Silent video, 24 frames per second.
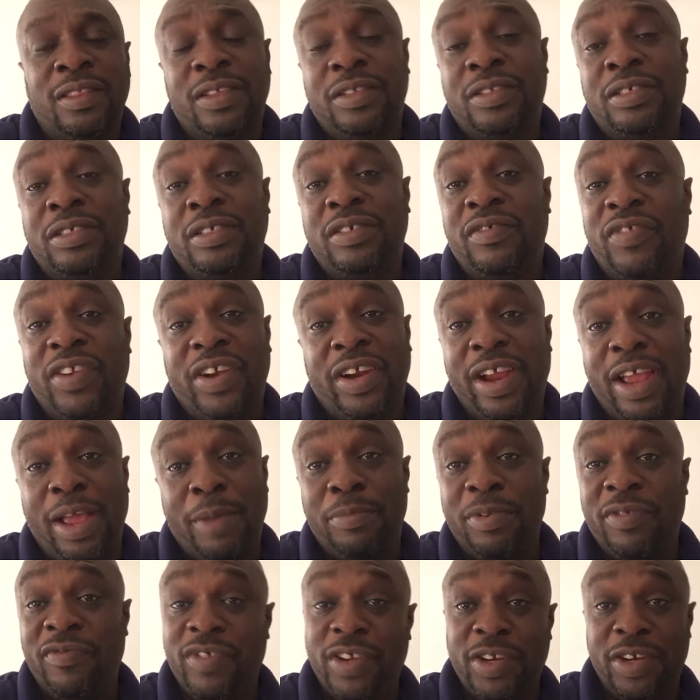this is a very
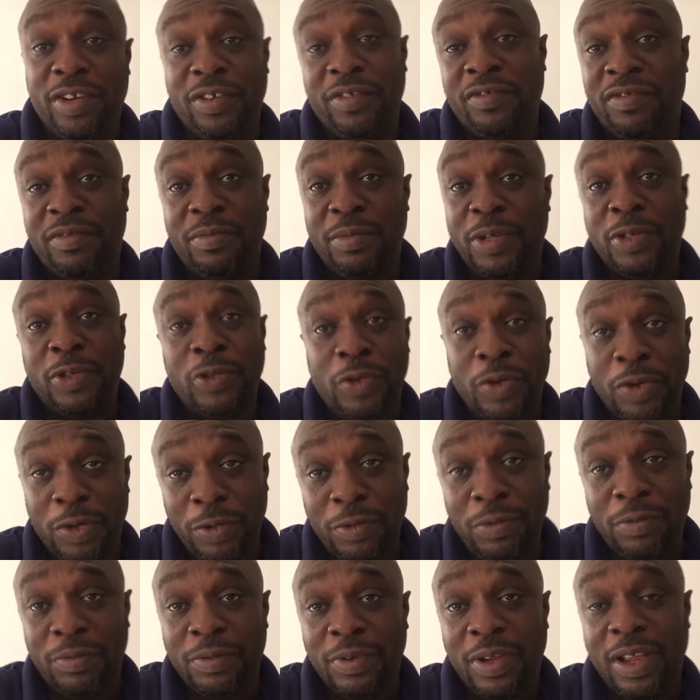happy video for me to
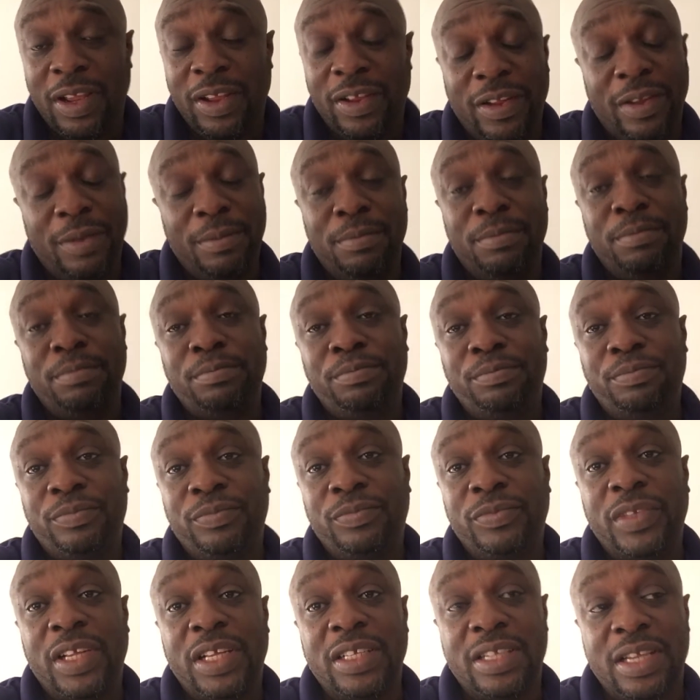do.
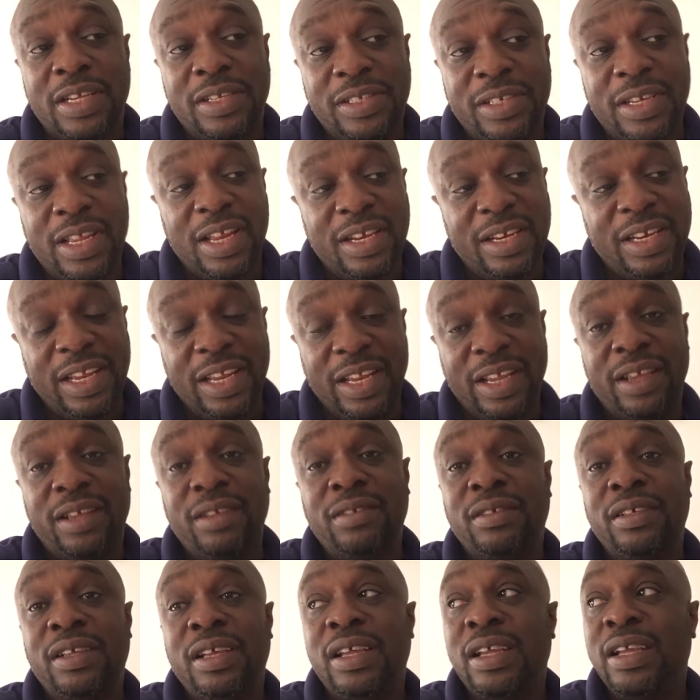As I stand here,
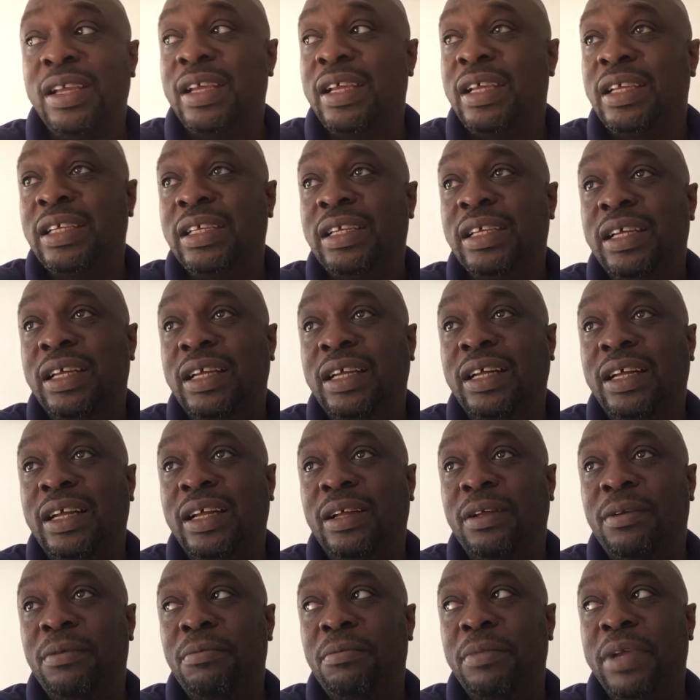
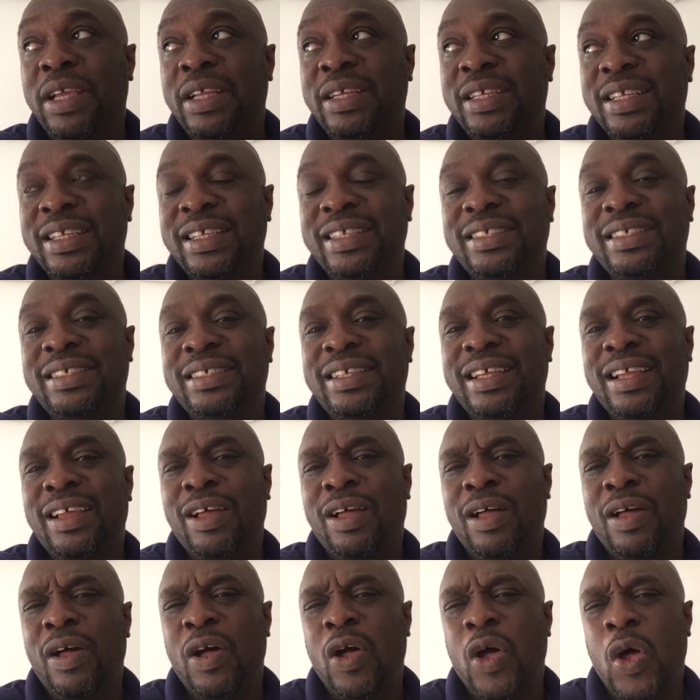it is
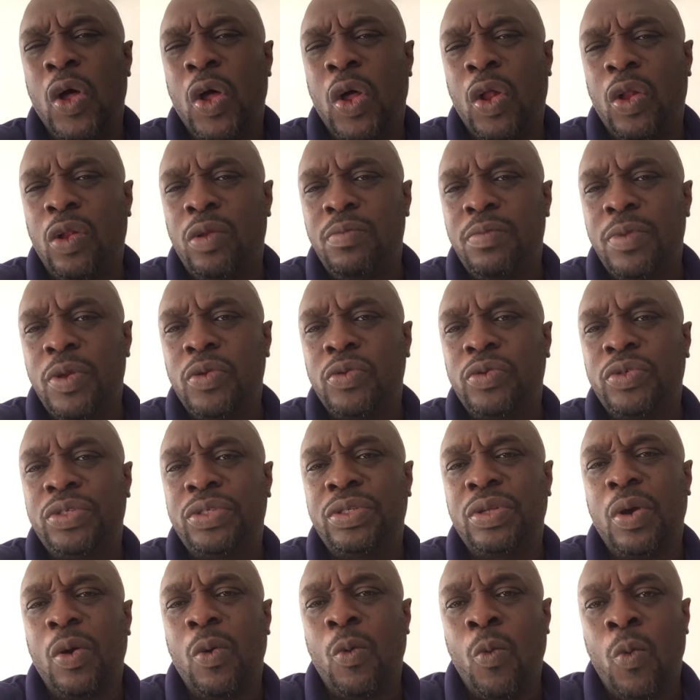
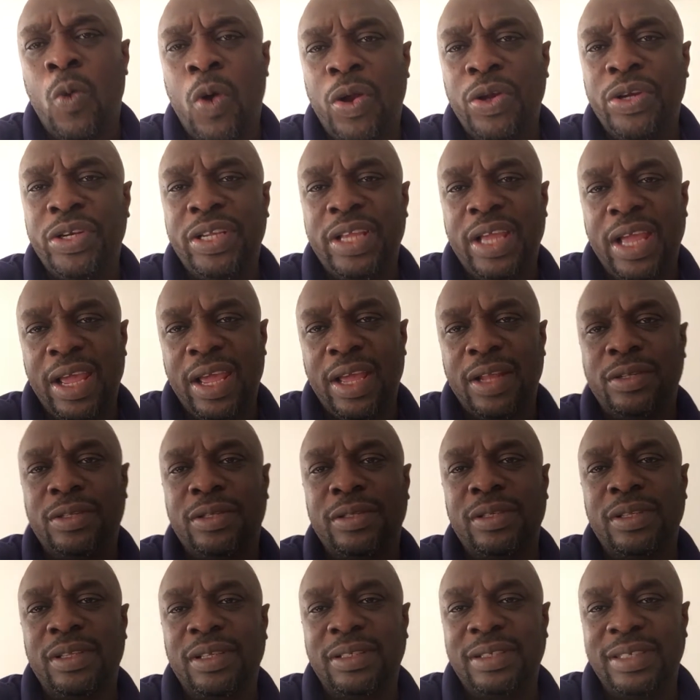almost 1 year
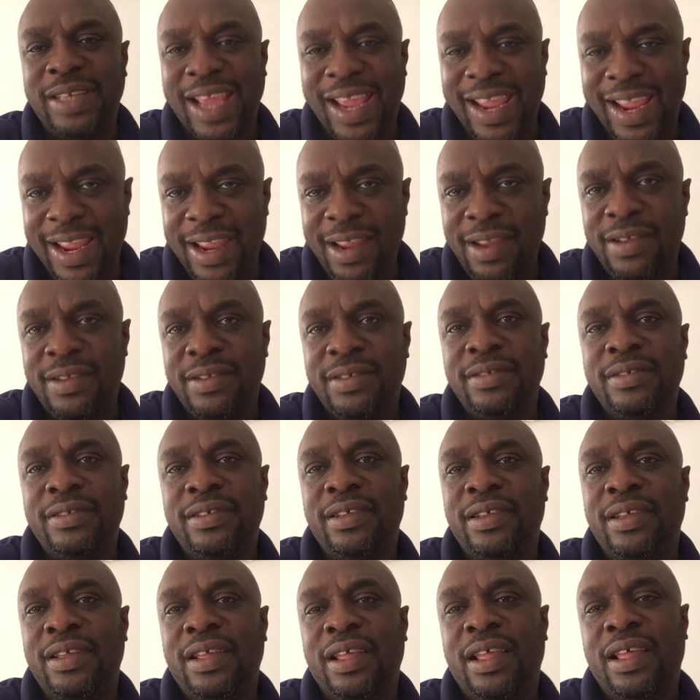to the day
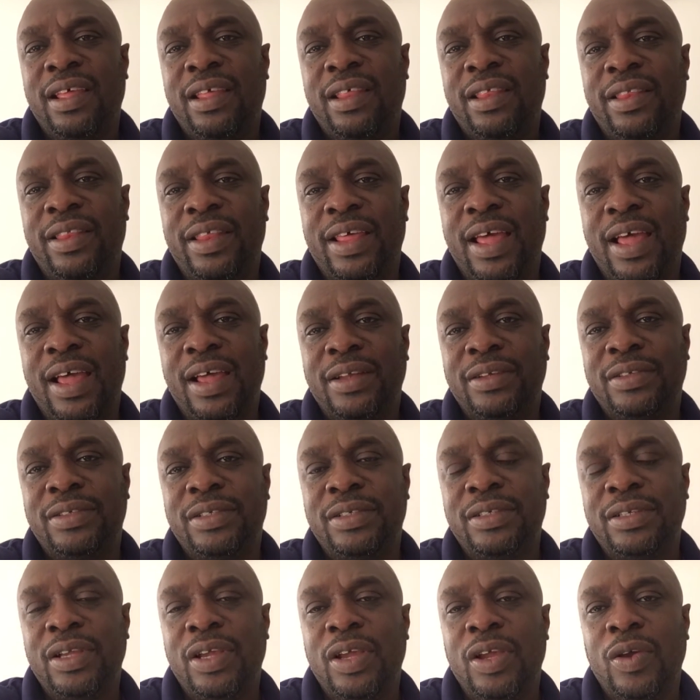
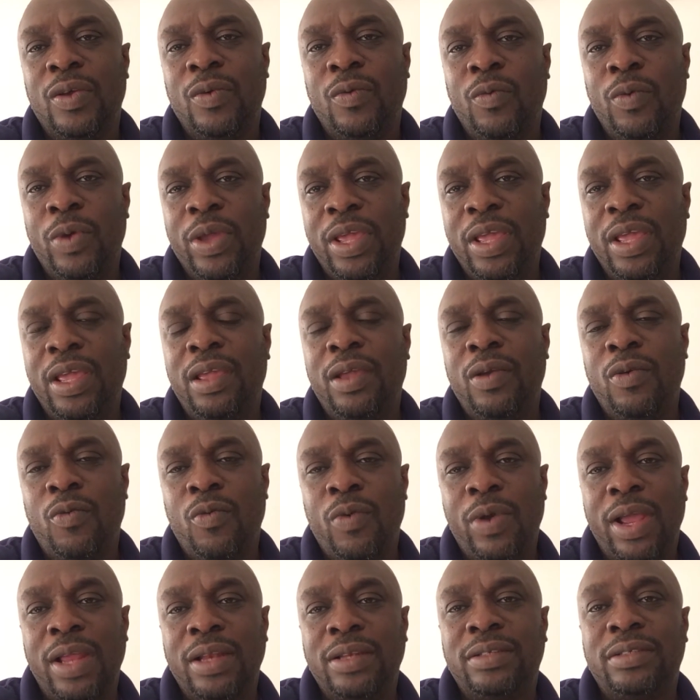that we
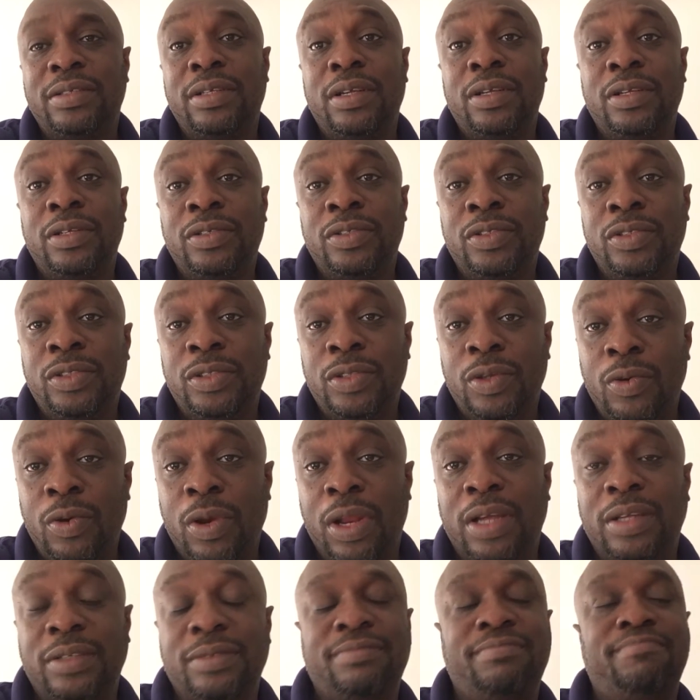went
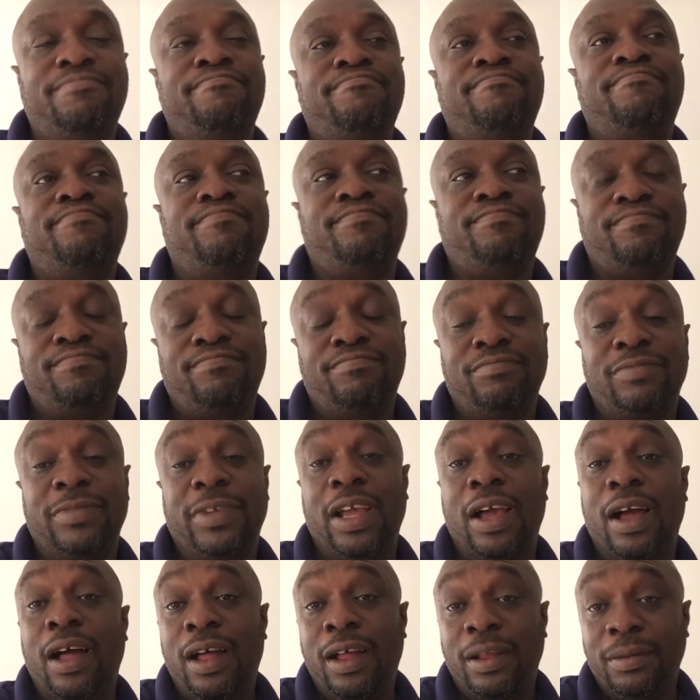solar.
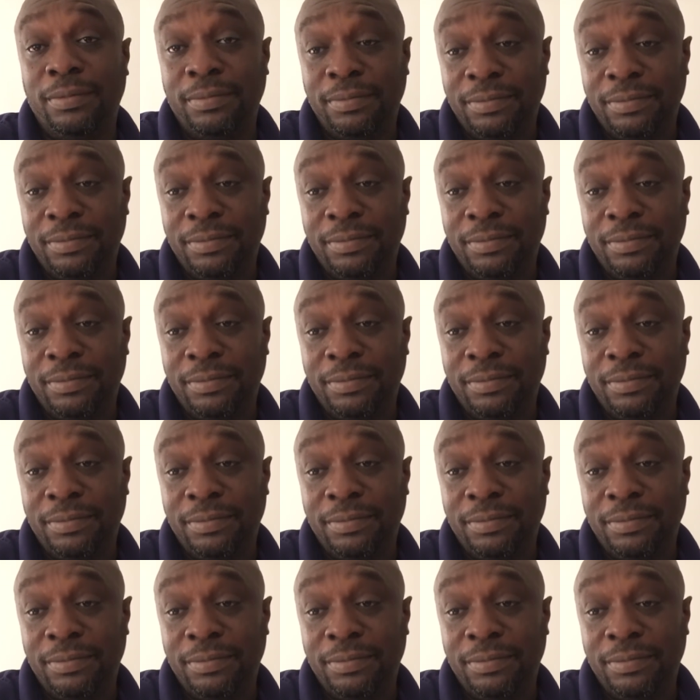Yeah,